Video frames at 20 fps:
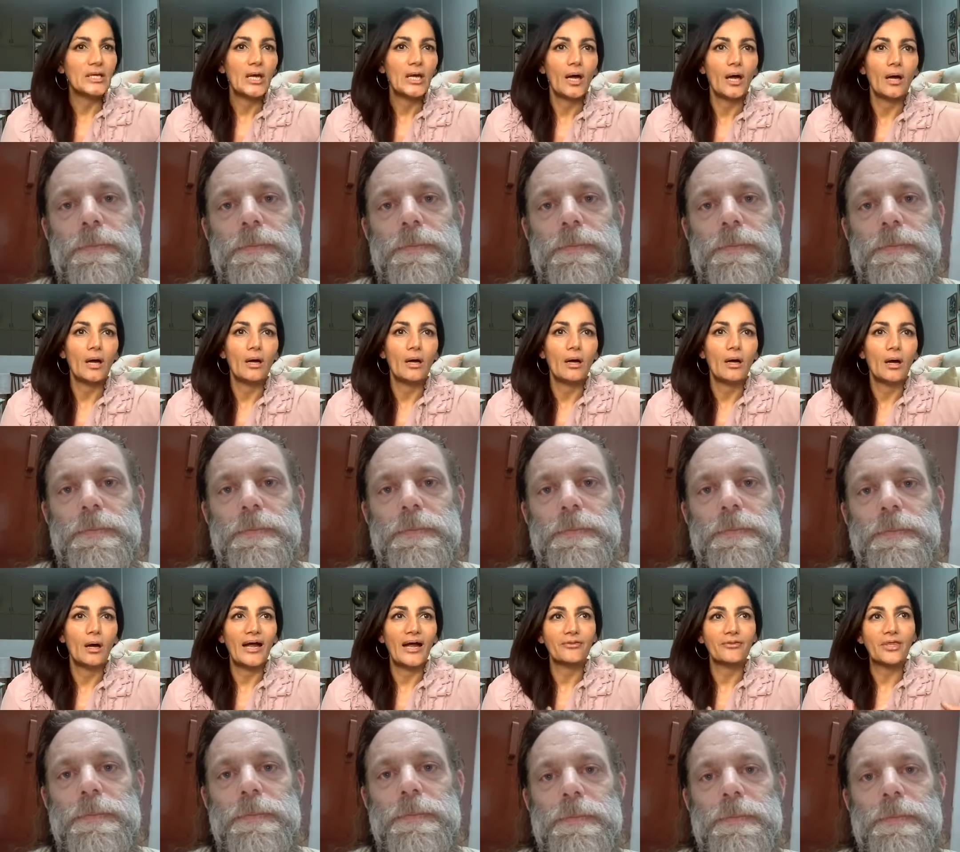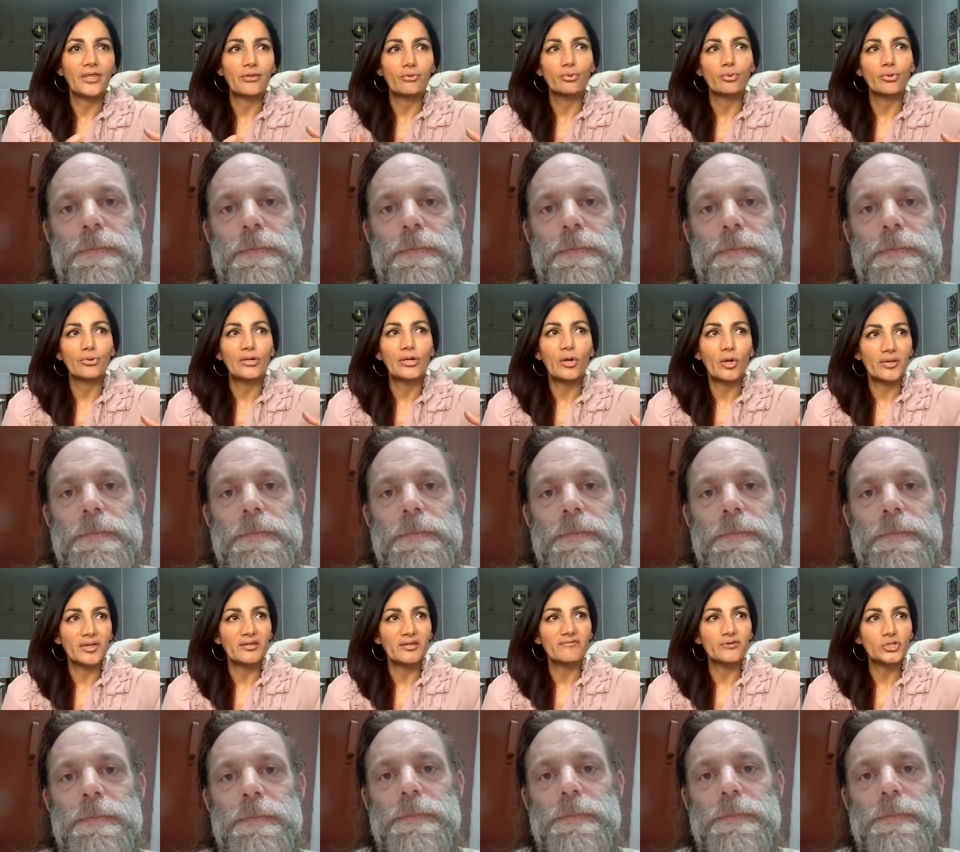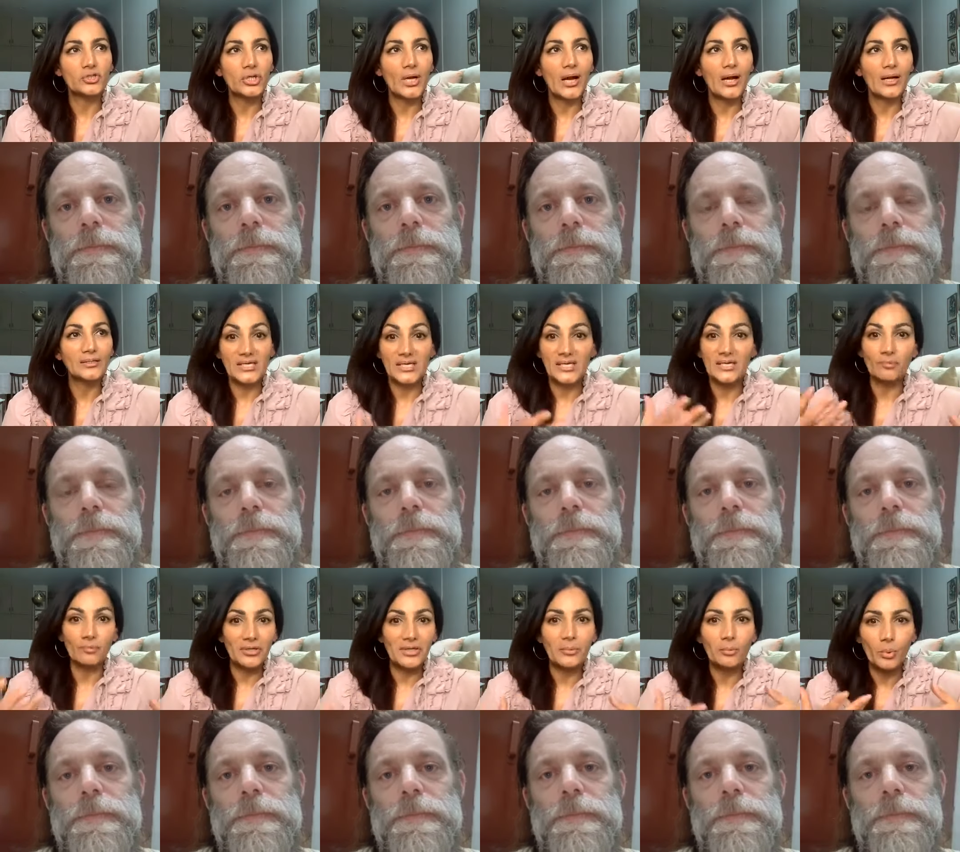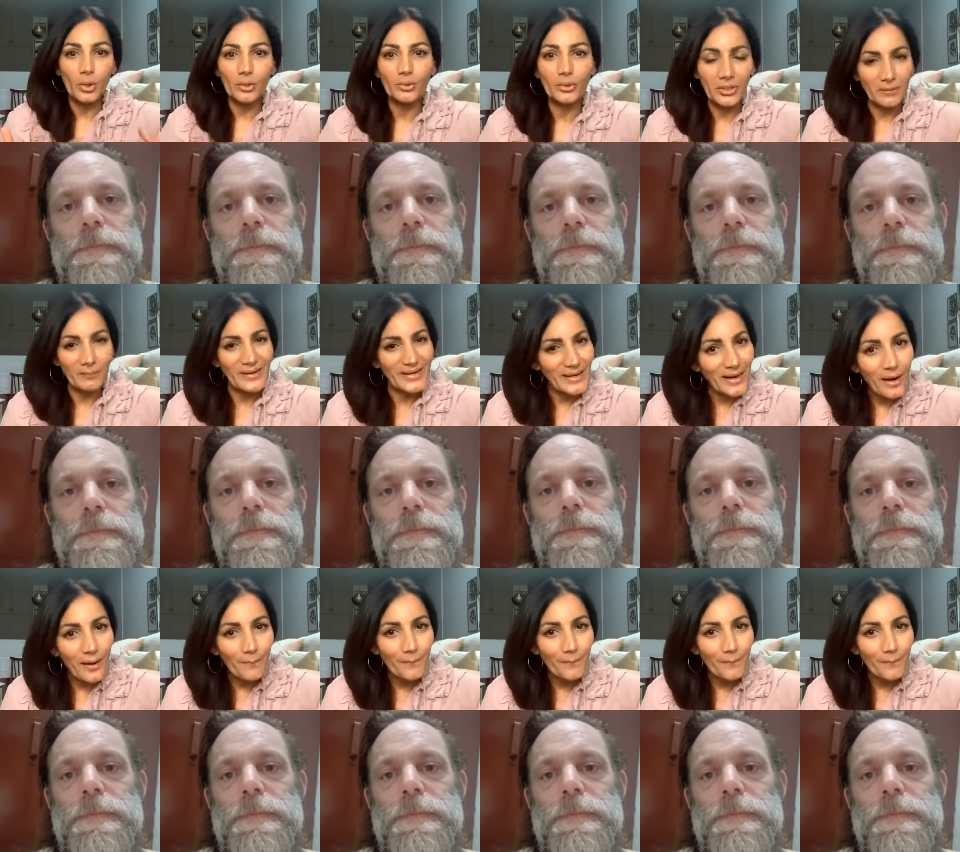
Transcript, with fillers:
Speaker 1: Uh, I think through the loss of a child, it's really woken me up.